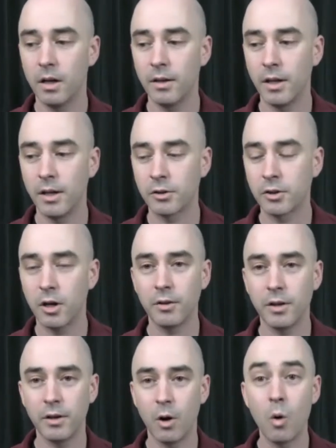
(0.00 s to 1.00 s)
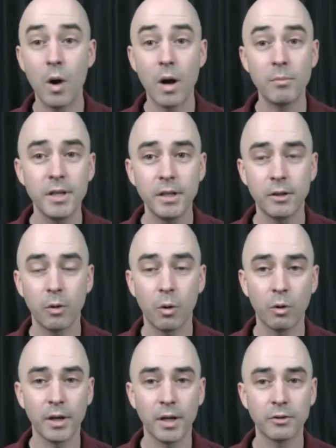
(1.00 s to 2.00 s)
it's called an OMD, an
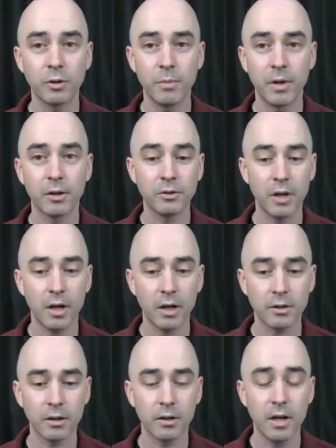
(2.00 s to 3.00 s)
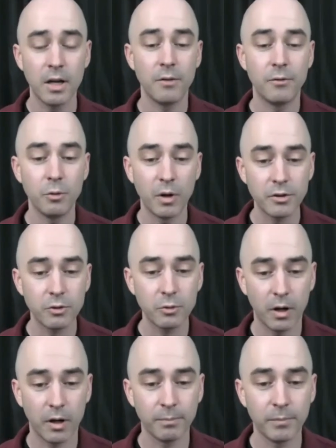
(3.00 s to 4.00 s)
Oriental medical doctor. If you went to
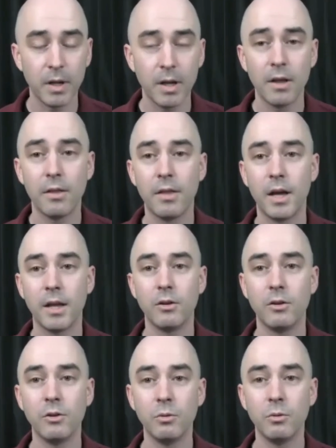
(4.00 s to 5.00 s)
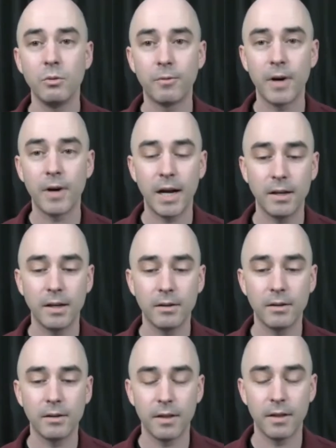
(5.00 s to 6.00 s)
one, then you would
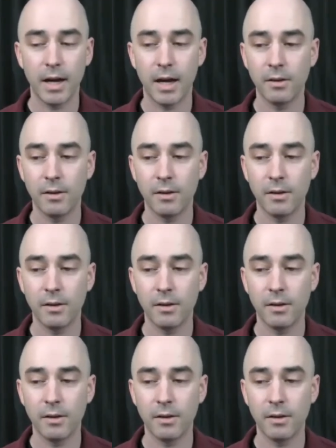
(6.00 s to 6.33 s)
find that